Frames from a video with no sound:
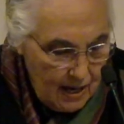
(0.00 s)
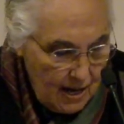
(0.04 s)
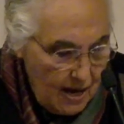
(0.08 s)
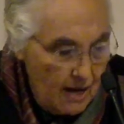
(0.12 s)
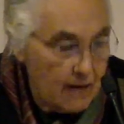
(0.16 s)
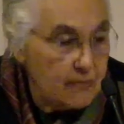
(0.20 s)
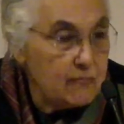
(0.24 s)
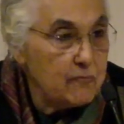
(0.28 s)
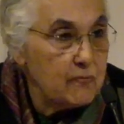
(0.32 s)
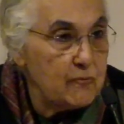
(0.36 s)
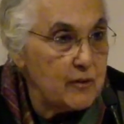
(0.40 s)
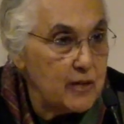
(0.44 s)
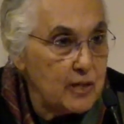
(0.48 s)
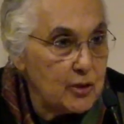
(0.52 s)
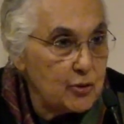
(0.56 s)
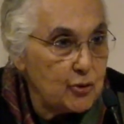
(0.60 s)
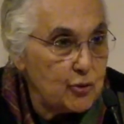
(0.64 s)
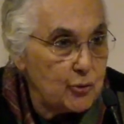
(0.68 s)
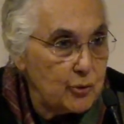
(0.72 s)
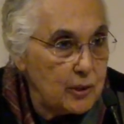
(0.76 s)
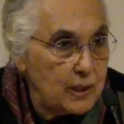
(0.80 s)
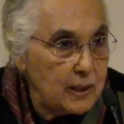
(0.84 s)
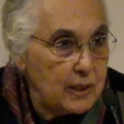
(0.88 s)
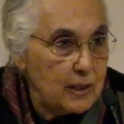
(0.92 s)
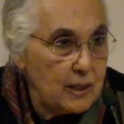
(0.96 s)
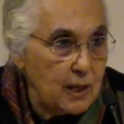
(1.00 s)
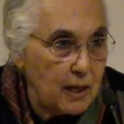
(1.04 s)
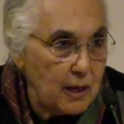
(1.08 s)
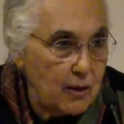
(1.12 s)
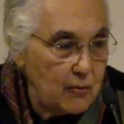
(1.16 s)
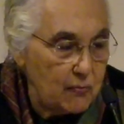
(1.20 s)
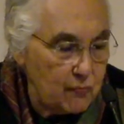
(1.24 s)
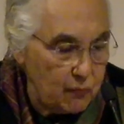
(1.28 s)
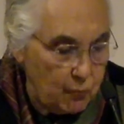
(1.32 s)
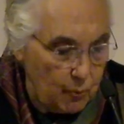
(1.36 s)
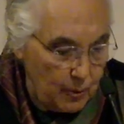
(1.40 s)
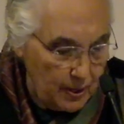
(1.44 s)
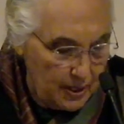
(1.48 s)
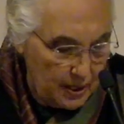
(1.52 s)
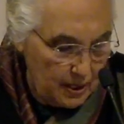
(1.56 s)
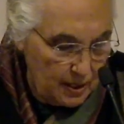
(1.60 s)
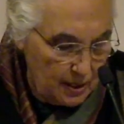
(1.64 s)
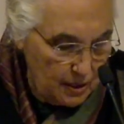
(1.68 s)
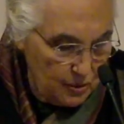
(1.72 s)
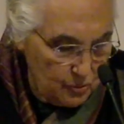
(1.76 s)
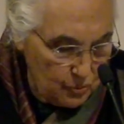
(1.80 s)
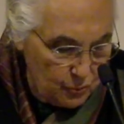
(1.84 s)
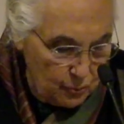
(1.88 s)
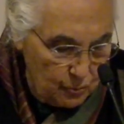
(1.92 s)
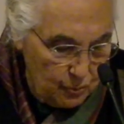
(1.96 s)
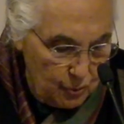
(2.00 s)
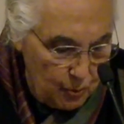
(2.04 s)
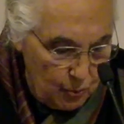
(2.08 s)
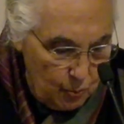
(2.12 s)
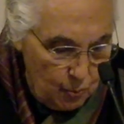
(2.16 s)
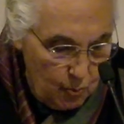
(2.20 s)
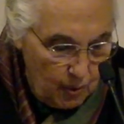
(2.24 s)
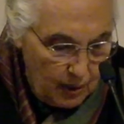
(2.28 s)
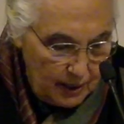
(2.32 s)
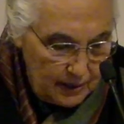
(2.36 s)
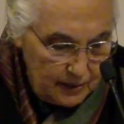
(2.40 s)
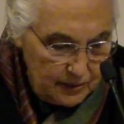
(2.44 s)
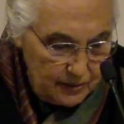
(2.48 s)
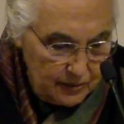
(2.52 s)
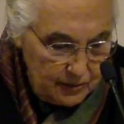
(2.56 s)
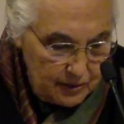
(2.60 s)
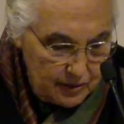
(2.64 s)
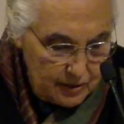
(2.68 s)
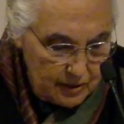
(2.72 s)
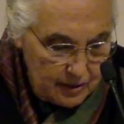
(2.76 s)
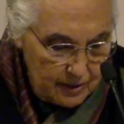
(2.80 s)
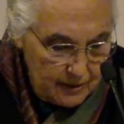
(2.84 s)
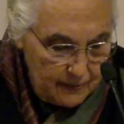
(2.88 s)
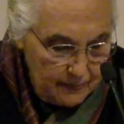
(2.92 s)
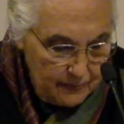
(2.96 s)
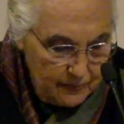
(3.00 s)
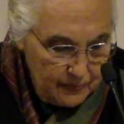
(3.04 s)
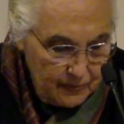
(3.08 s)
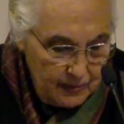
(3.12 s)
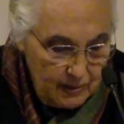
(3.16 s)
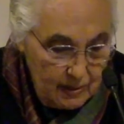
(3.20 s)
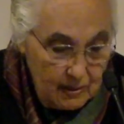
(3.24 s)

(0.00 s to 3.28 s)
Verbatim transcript: and virtually gave way to new ones.